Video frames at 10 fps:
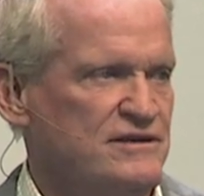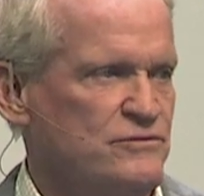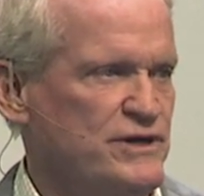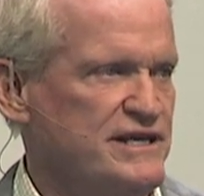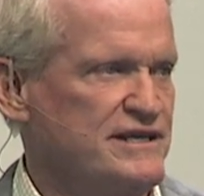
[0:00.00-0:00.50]

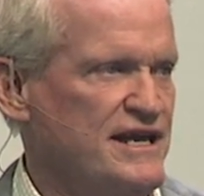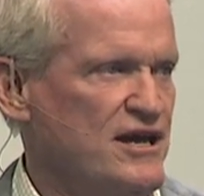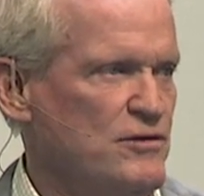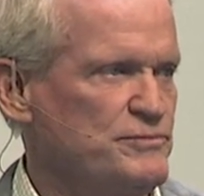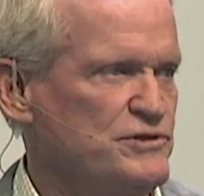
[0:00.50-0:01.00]
we can
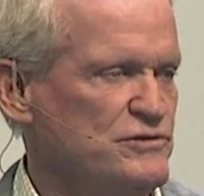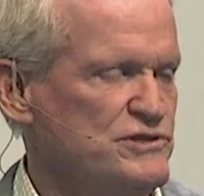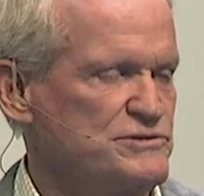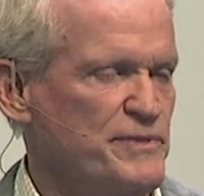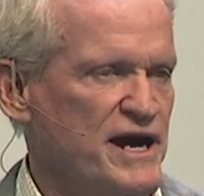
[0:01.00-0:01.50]
help to
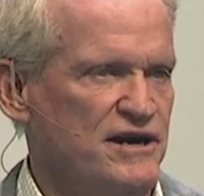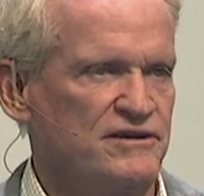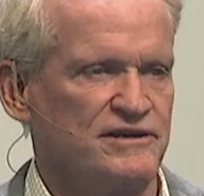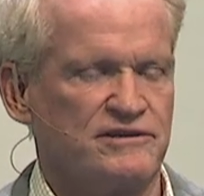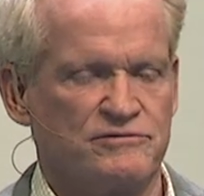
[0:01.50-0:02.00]

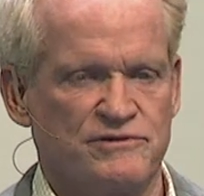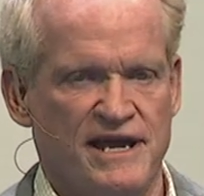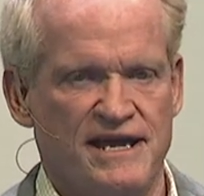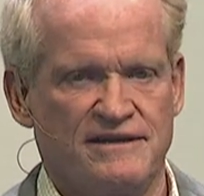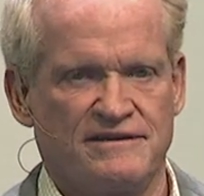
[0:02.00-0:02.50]
inspire and
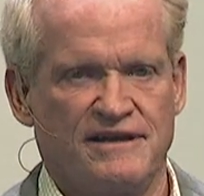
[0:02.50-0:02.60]
create.